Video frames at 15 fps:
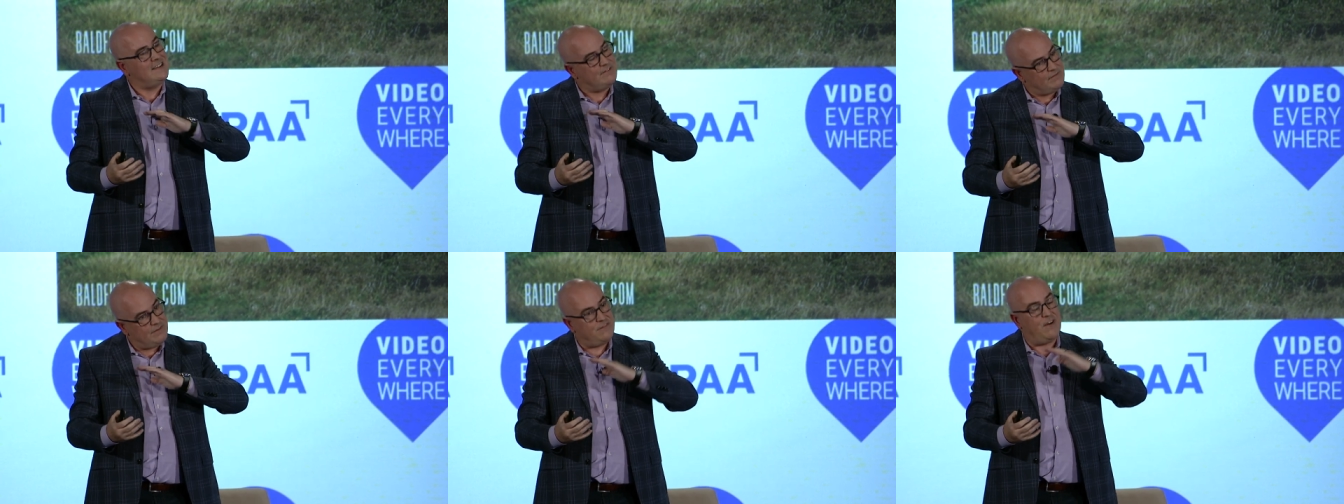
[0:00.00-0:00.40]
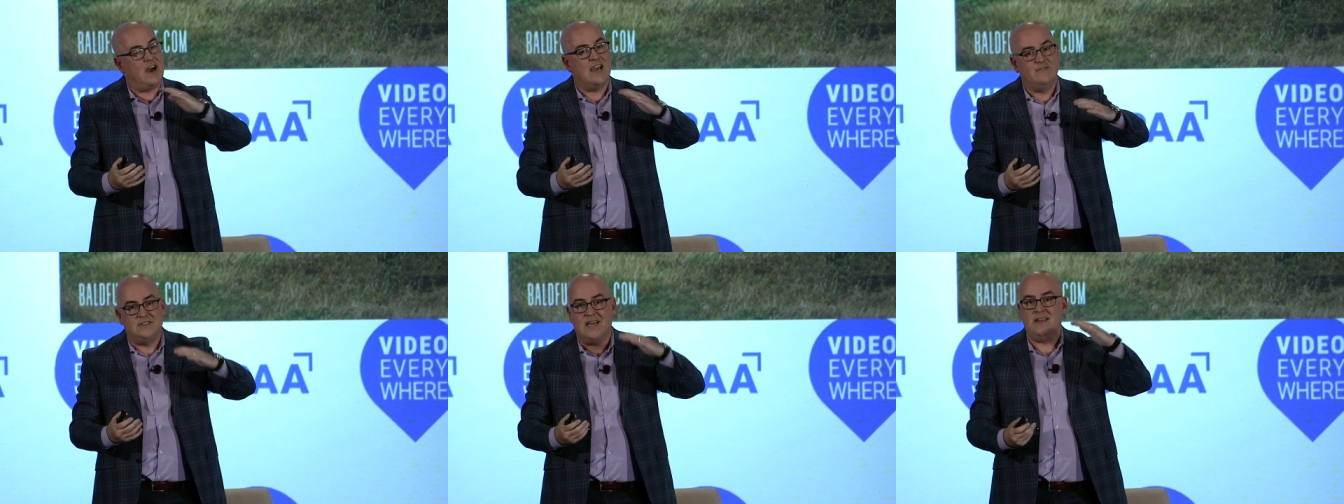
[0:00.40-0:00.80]

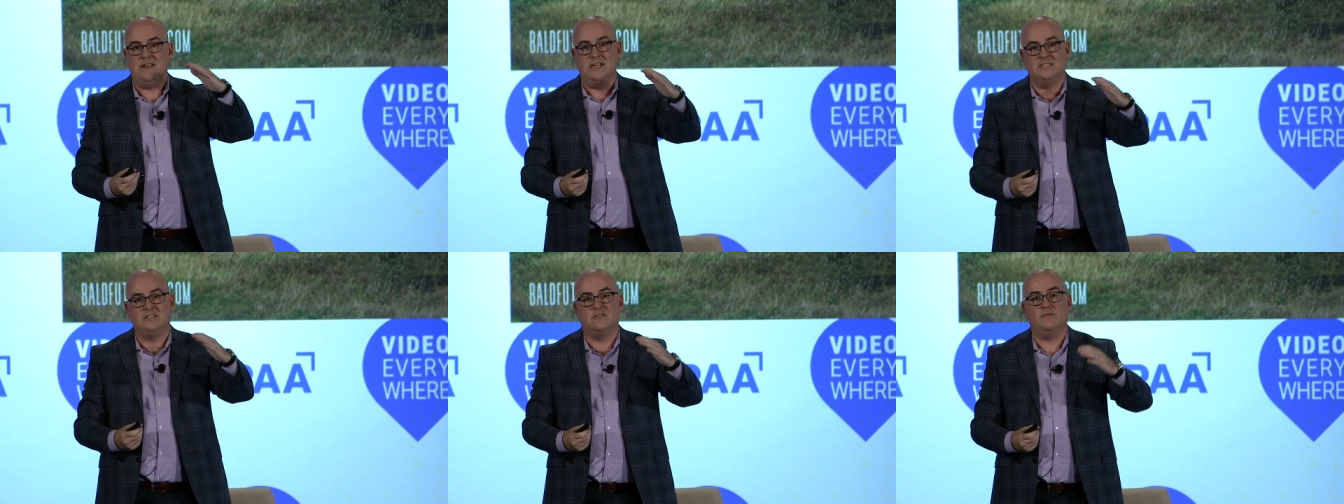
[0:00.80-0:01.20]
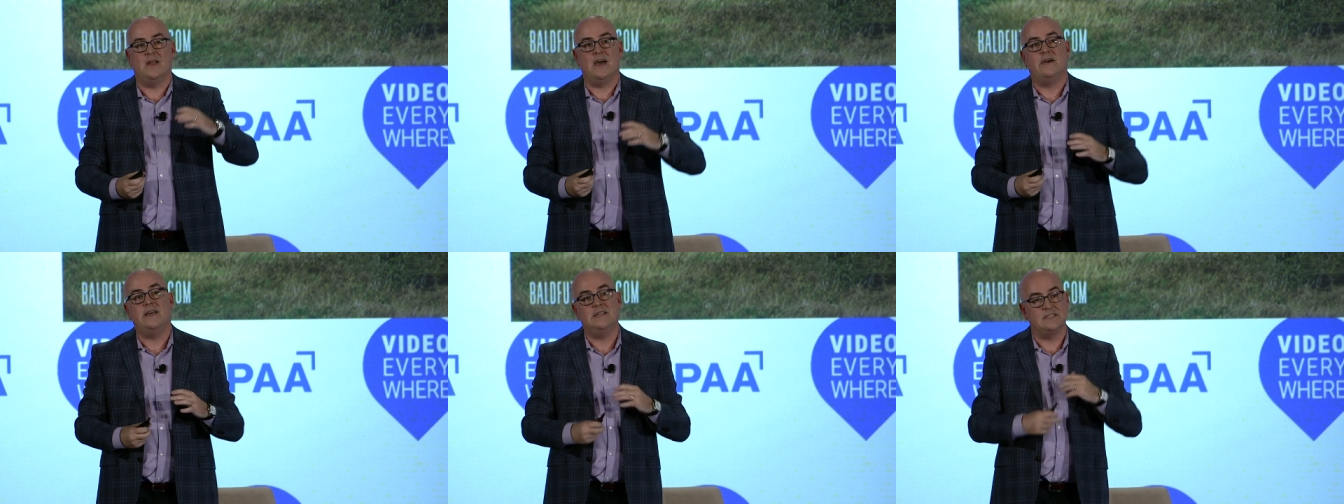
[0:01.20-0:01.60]
five, ten years from
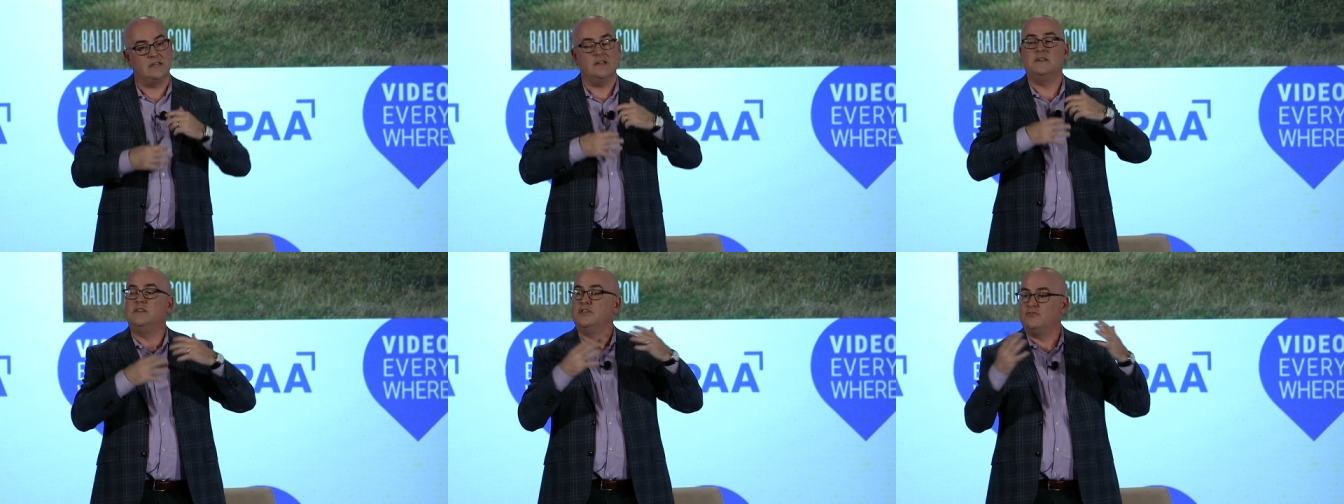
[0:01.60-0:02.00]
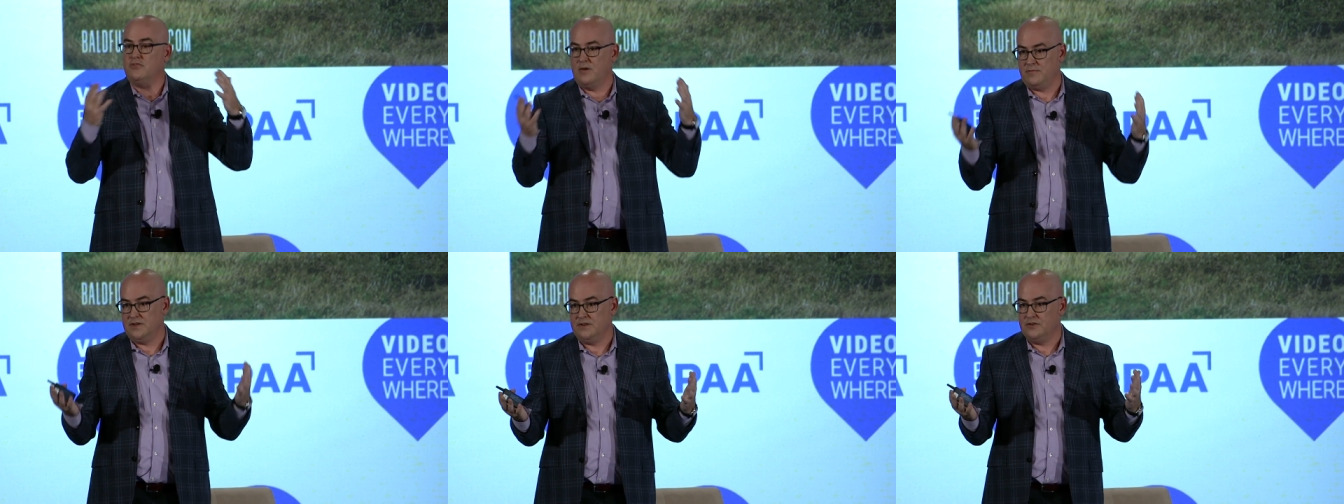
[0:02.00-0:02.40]
now is going to
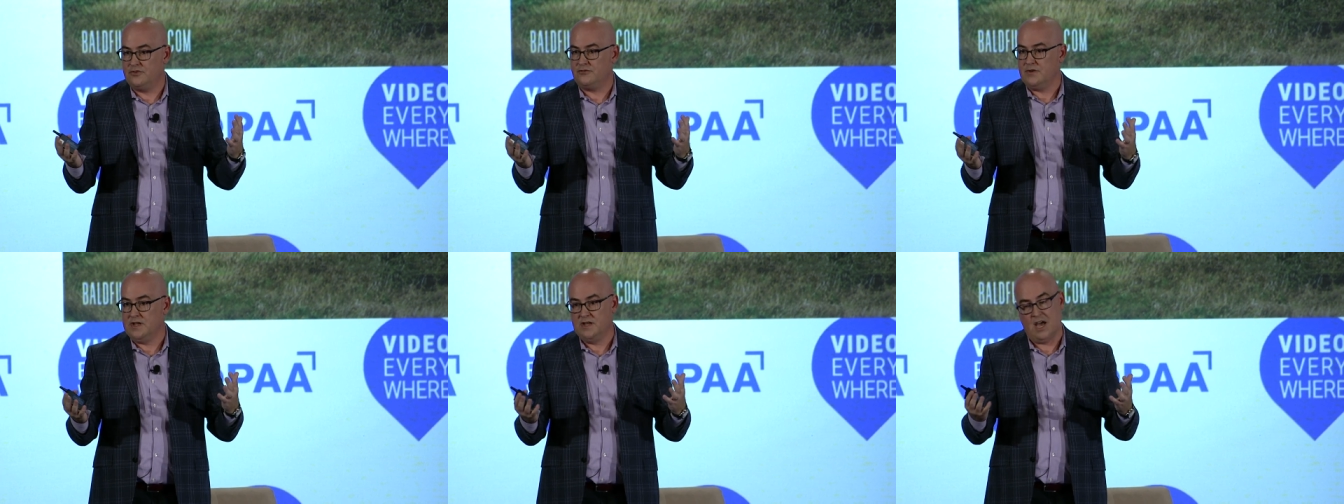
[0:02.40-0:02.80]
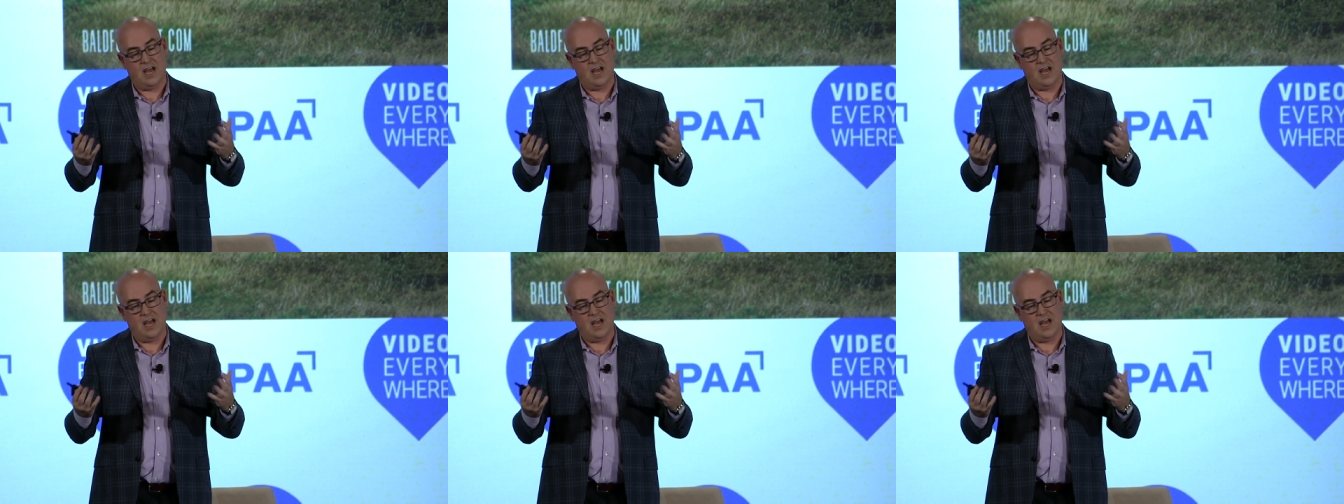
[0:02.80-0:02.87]
disrupt the industry.